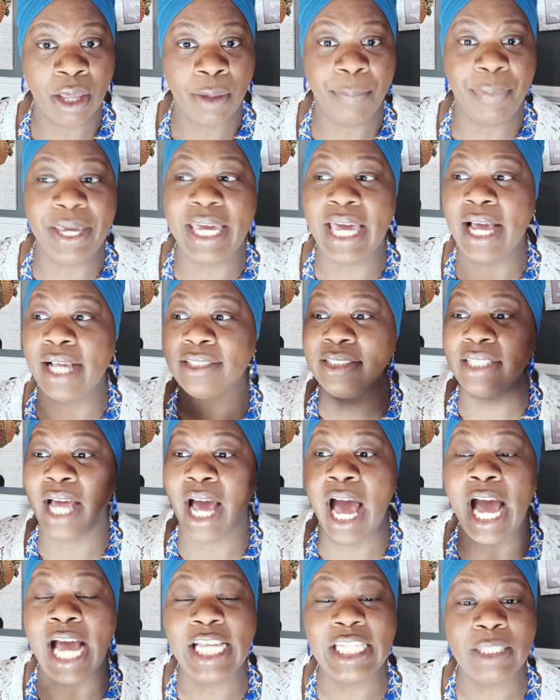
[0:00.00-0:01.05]
Because the
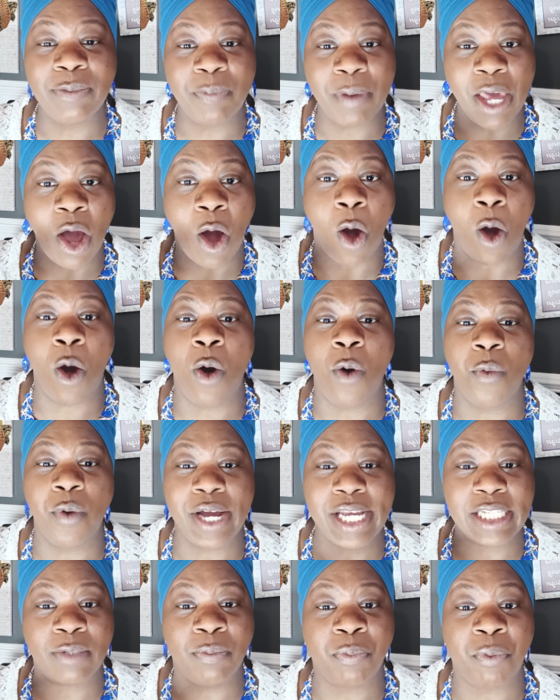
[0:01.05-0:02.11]
husband
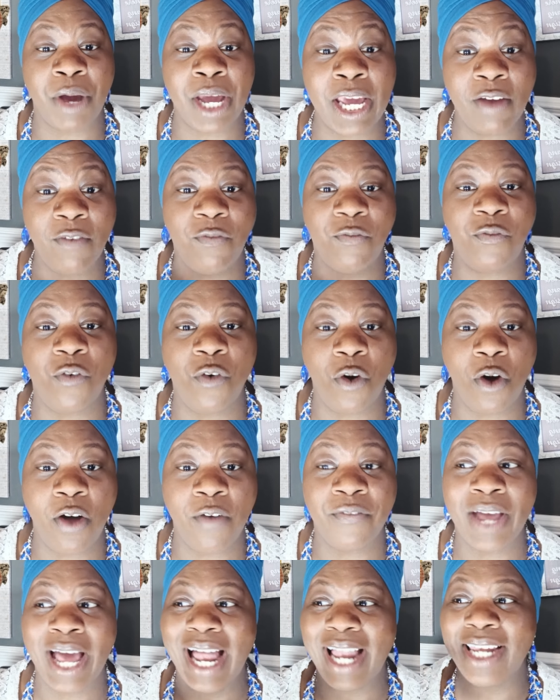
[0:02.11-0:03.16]
always brings
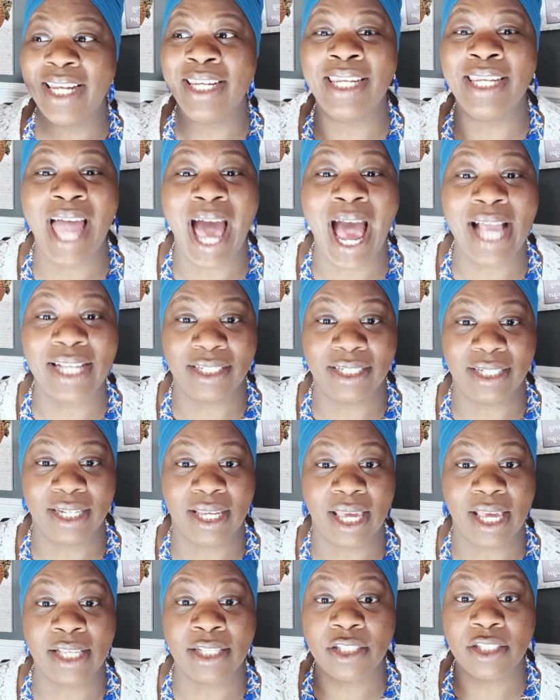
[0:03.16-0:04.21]
forth
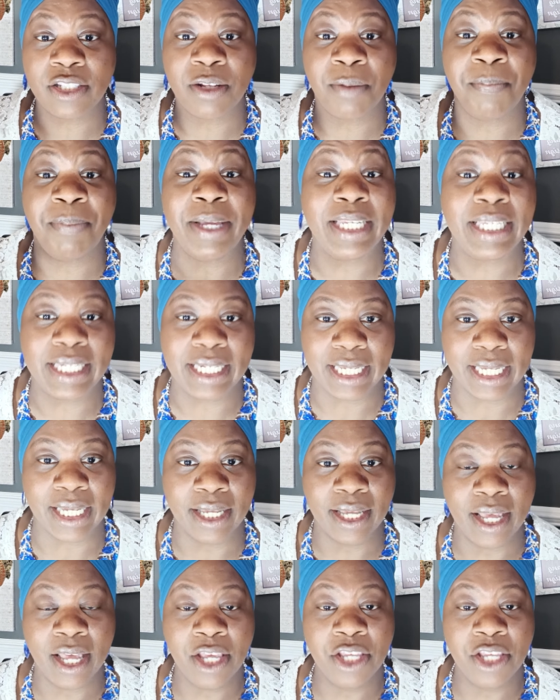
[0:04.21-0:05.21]
logic and stability.